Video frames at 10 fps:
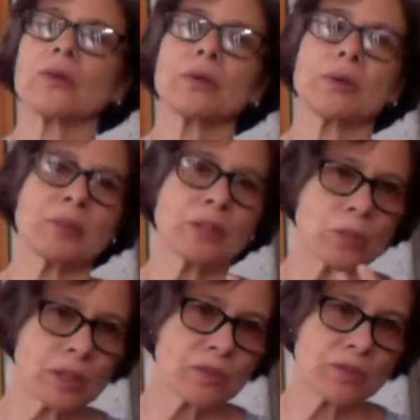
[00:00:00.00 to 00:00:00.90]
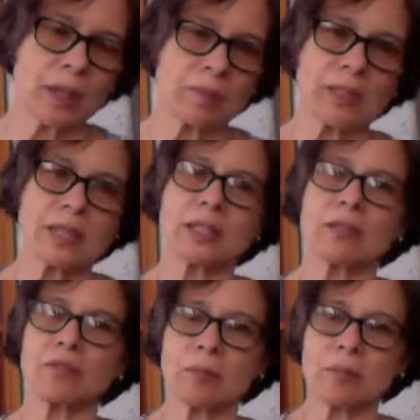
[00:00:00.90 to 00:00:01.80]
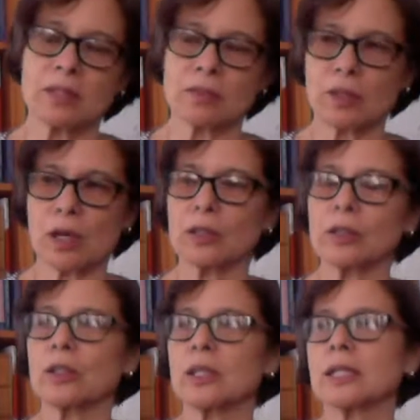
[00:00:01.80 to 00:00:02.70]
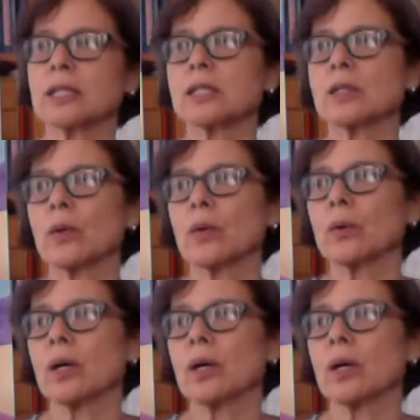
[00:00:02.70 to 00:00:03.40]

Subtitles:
other mixed race families and families of color. And so